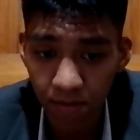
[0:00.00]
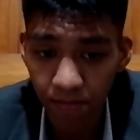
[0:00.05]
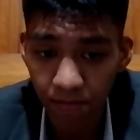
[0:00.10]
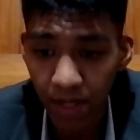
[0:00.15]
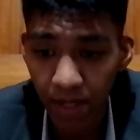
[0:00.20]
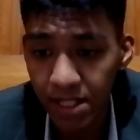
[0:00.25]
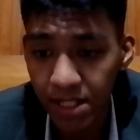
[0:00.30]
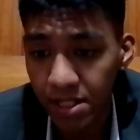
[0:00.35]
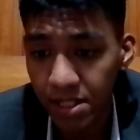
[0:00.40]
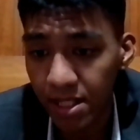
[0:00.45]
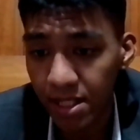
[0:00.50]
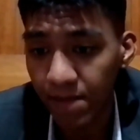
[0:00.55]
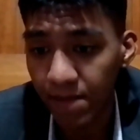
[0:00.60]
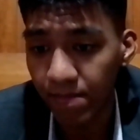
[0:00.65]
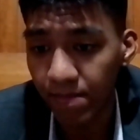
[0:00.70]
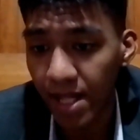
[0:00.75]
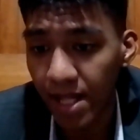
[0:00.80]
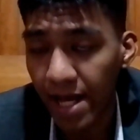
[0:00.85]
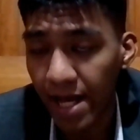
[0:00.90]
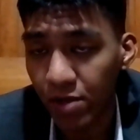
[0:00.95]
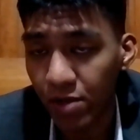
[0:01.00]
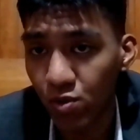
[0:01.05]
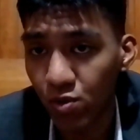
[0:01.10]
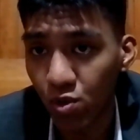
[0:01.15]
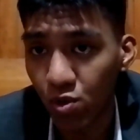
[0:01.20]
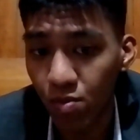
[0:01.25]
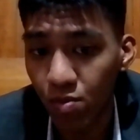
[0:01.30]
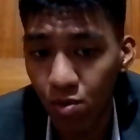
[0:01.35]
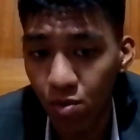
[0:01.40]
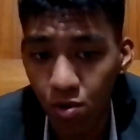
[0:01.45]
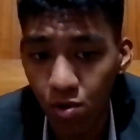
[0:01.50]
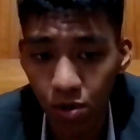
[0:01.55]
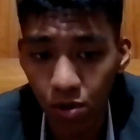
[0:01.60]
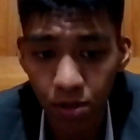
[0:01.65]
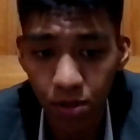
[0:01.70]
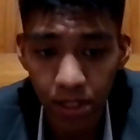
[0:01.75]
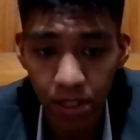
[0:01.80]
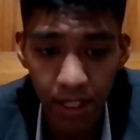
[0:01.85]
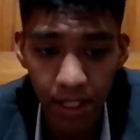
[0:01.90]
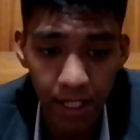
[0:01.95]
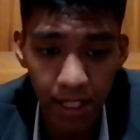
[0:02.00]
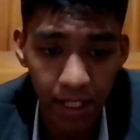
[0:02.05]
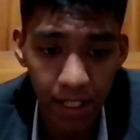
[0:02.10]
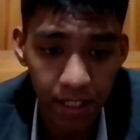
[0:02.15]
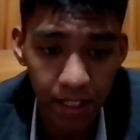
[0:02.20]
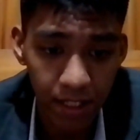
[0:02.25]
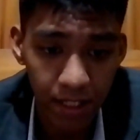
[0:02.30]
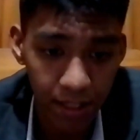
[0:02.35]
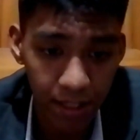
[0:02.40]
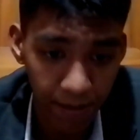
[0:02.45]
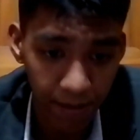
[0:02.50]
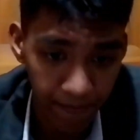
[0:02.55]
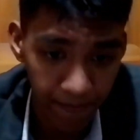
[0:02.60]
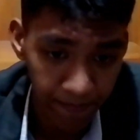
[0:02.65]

Basically, Black No More is